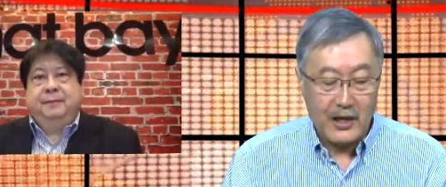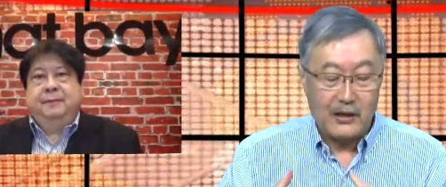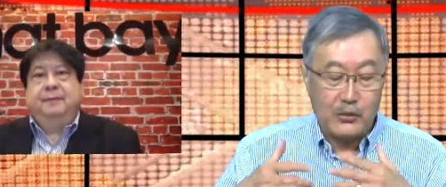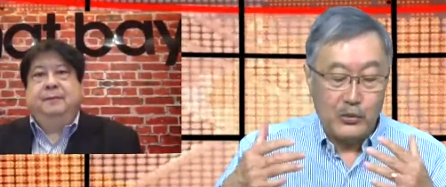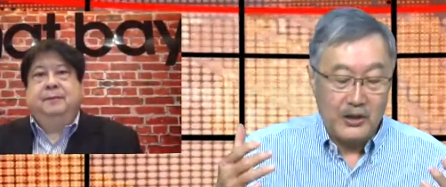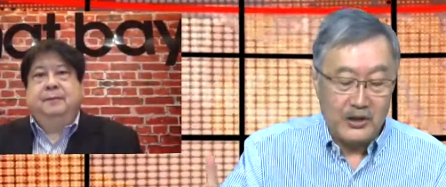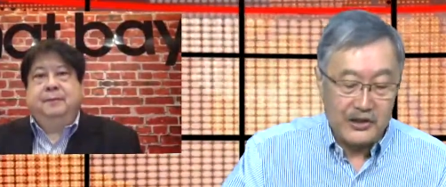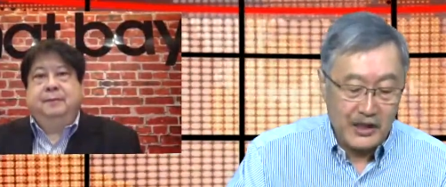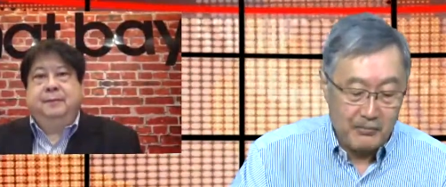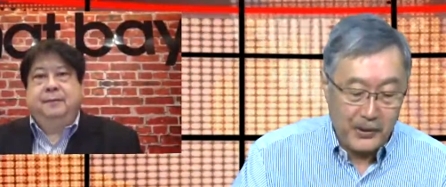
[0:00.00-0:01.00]
Speaker 1: The real
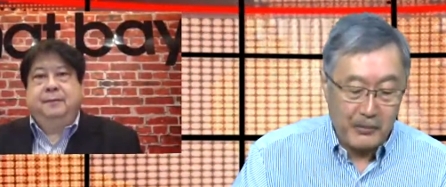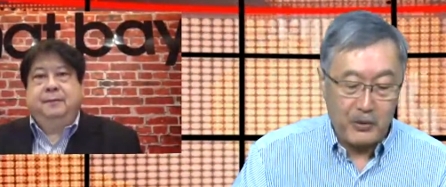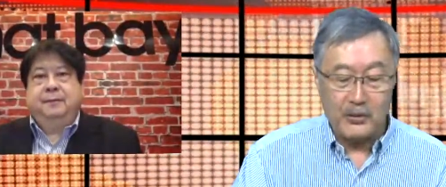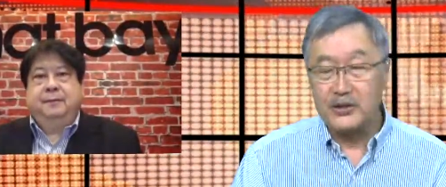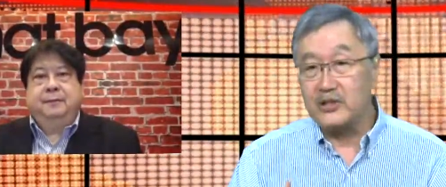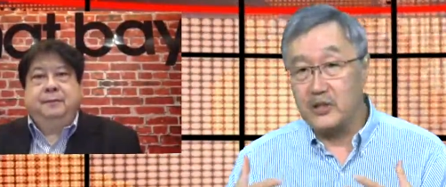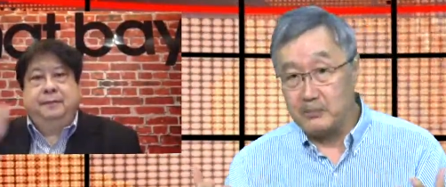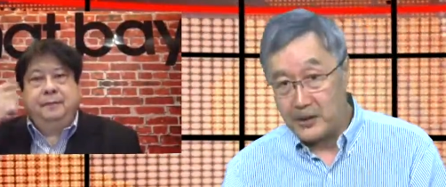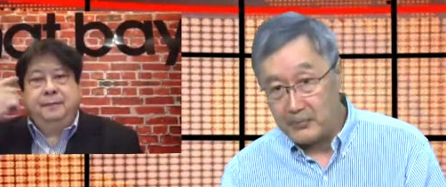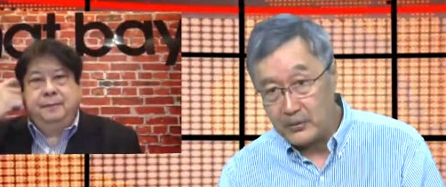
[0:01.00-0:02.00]
estate bubble, is there a
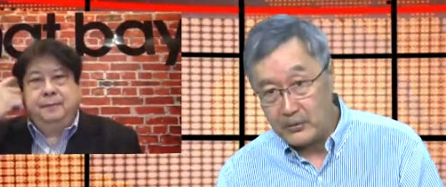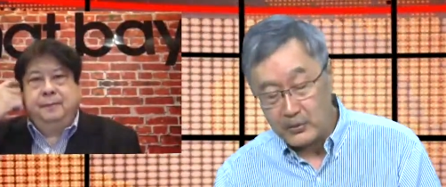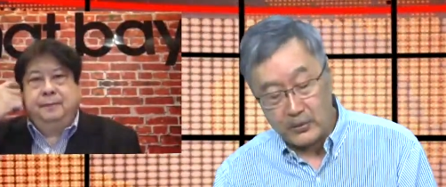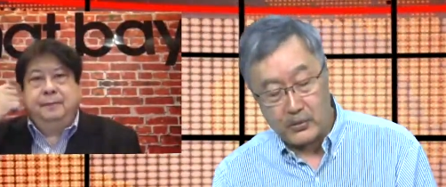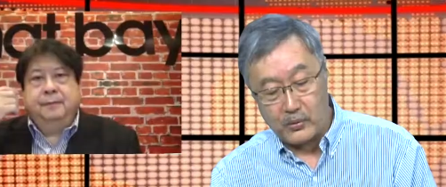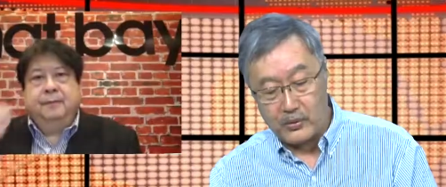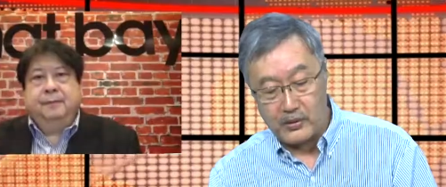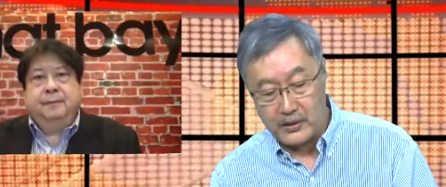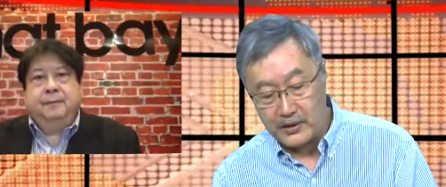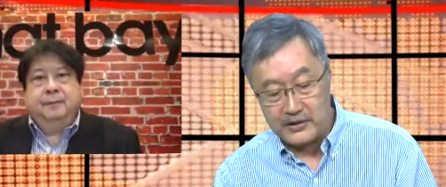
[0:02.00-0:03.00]
bubble or,
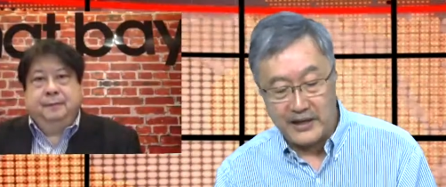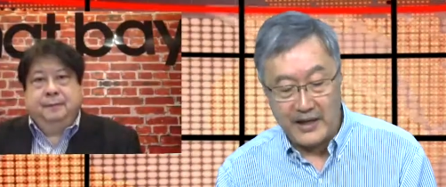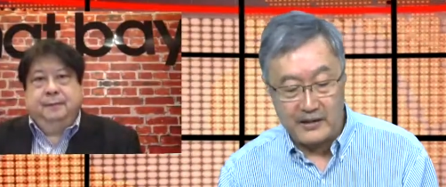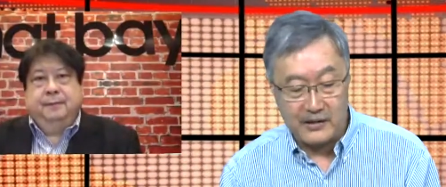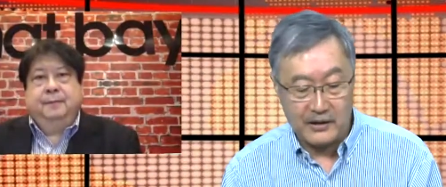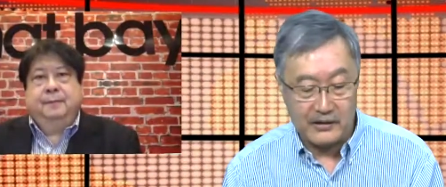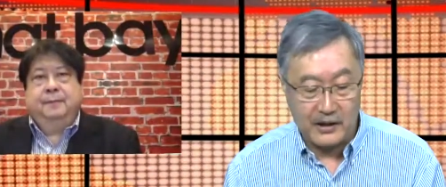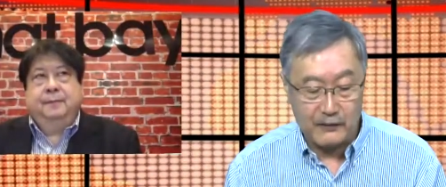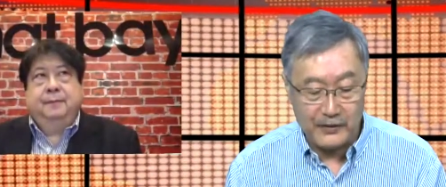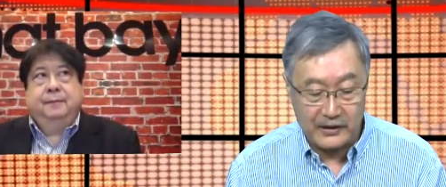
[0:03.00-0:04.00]
or is that
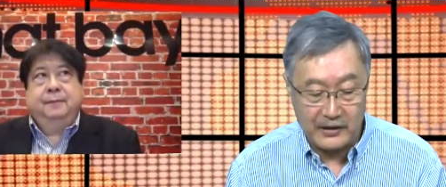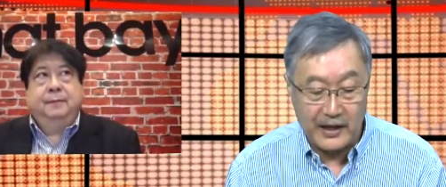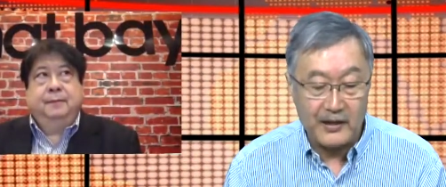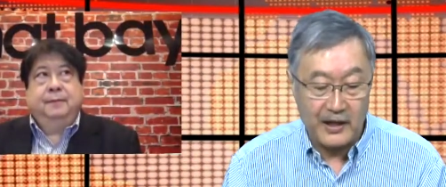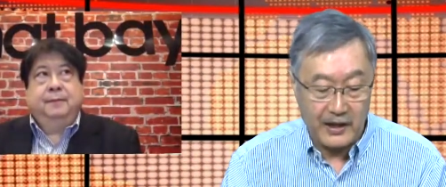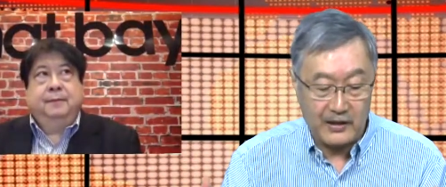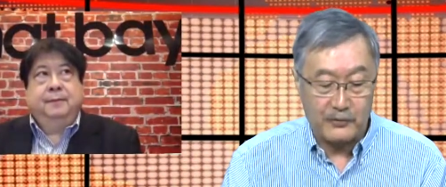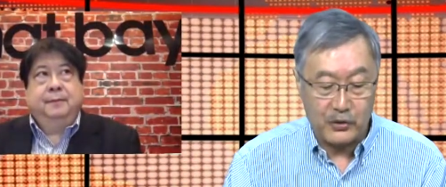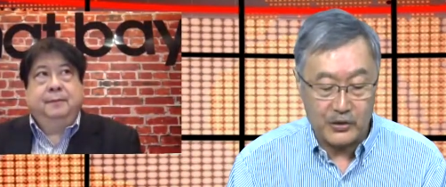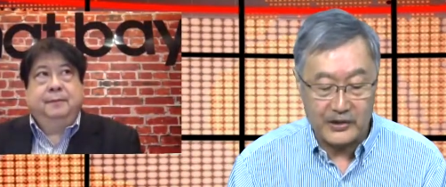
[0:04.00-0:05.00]
not affected? And, and,
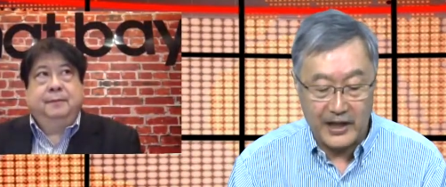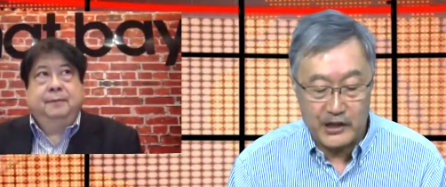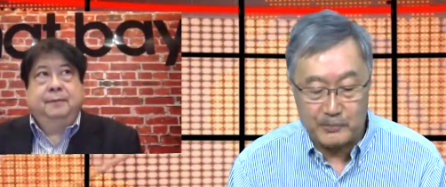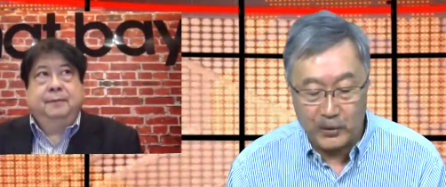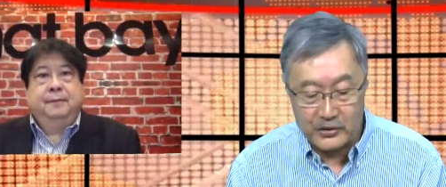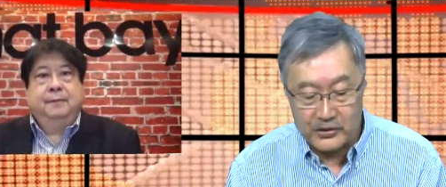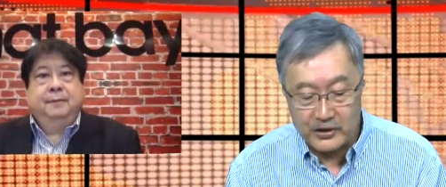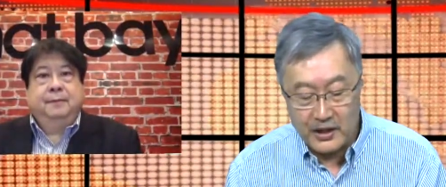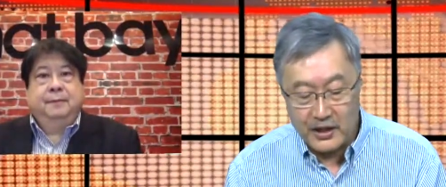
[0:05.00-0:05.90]
of course, exports.